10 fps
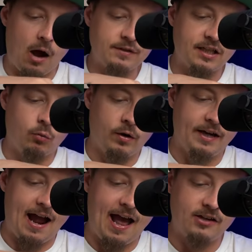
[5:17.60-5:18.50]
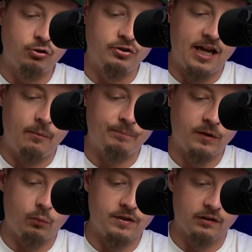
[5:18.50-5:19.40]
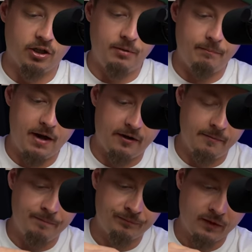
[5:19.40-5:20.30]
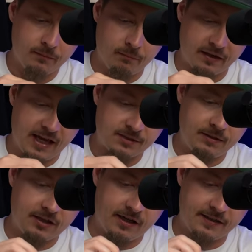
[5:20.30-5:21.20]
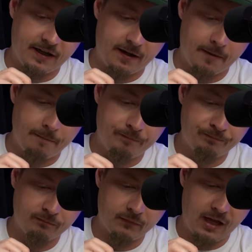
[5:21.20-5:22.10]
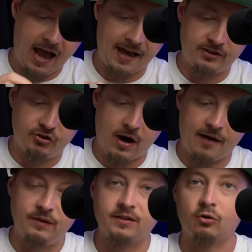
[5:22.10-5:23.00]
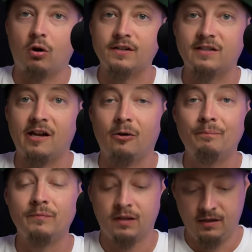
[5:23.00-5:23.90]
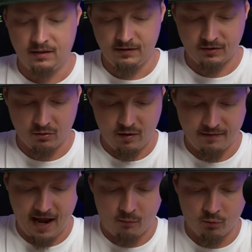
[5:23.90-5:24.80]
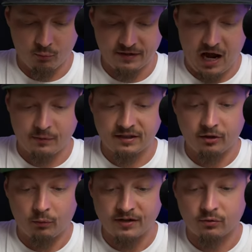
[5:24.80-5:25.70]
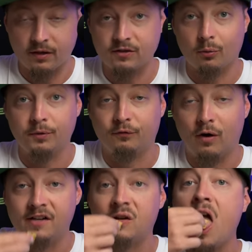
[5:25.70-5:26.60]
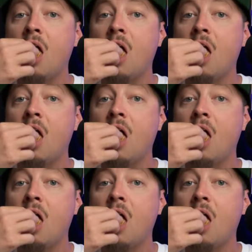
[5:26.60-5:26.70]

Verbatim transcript: would say the one that I had Tuesday was a little bit better, but that's because um, I had to drive this across town. So that one was, I was in the restaurant, so it was fresh,